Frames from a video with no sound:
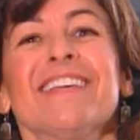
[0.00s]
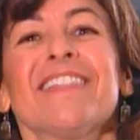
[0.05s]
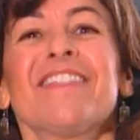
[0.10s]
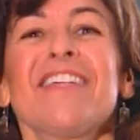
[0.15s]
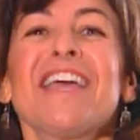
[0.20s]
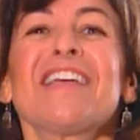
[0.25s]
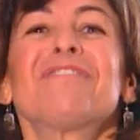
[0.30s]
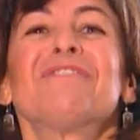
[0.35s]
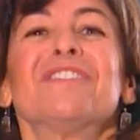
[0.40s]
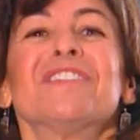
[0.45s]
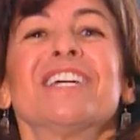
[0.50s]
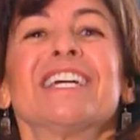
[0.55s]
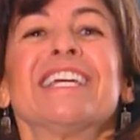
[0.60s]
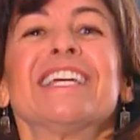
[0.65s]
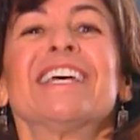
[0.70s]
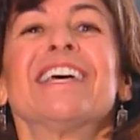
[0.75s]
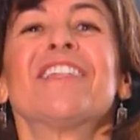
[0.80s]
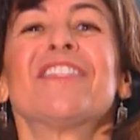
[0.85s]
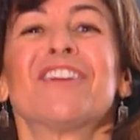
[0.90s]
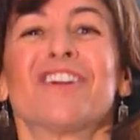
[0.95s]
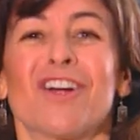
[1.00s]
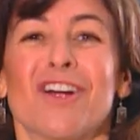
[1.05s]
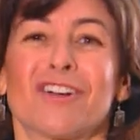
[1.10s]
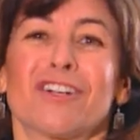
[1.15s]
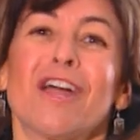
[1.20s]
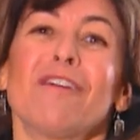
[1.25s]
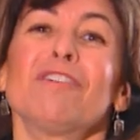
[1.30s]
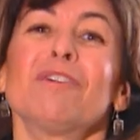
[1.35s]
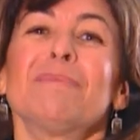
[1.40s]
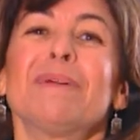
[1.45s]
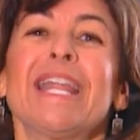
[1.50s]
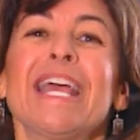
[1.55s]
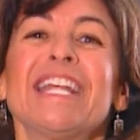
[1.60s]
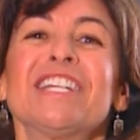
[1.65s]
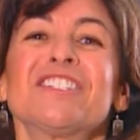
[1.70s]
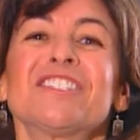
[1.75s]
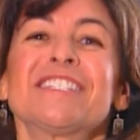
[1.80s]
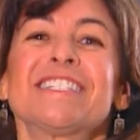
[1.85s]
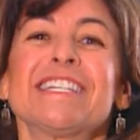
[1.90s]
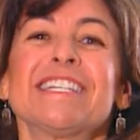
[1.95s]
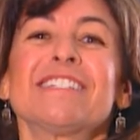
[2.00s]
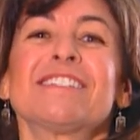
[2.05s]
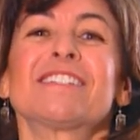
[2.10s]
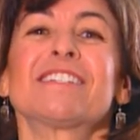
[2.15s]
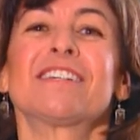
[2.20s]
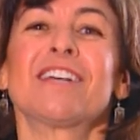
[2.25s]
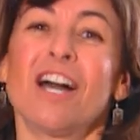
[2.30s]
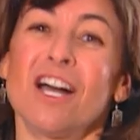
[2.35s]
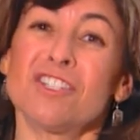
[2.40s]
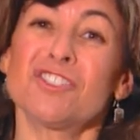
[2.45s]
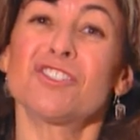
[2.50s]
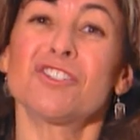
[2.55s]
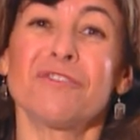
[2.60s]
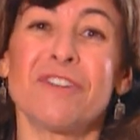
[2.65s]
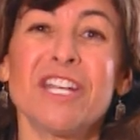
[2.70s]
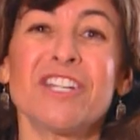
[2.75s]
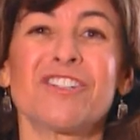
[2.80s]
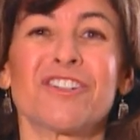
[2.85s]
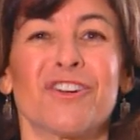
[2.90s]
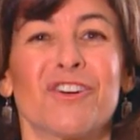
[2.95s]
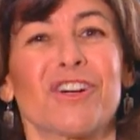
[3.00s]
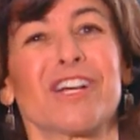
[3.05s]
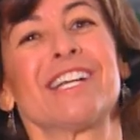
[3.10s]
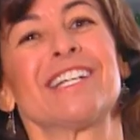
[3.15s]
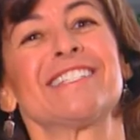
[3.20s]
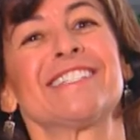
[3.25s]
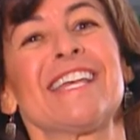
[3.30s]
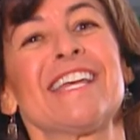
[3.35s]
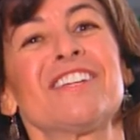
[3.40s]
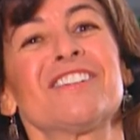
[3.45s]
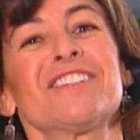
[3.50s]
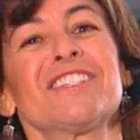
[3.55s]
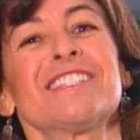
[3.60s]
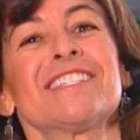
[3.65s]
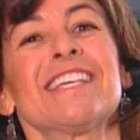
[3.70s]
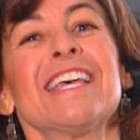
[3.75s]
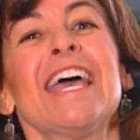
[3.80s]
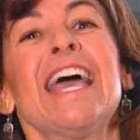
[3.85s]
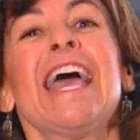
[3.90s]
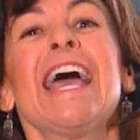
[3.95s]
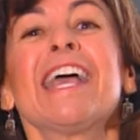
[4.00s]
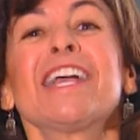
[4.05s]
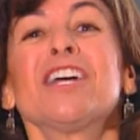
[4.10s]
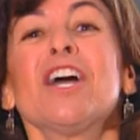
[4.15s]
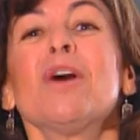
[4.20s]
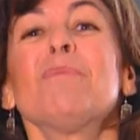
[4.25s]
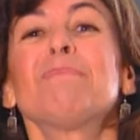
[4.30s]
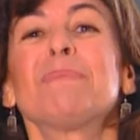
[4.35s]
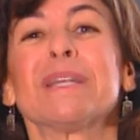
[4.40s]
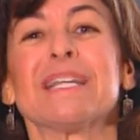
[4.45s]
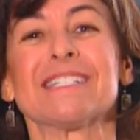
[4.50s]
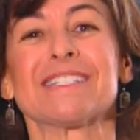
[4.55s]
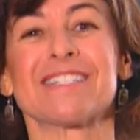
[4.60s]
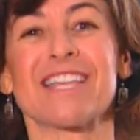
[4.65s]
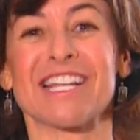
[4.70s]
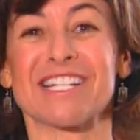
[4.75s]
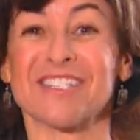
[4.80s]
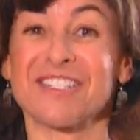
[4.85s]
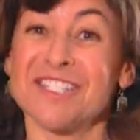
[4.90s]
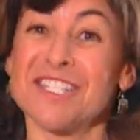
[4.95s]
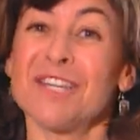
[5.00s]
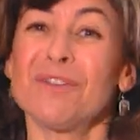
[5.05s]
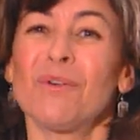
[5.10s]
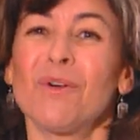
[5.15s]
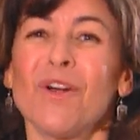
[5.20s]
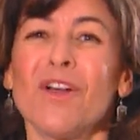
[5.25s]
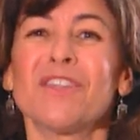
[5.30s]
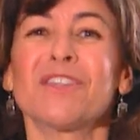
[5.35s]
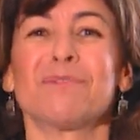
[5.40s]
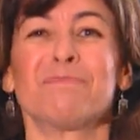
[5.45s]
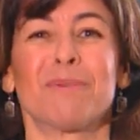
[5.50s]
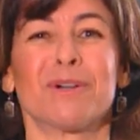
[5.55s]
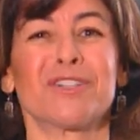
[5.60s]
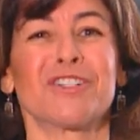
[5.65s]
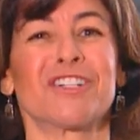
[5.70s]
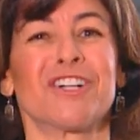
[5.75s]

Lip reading: Thankfully, there are government agencies, conservation organizations, and companies like SeaWorld and Busch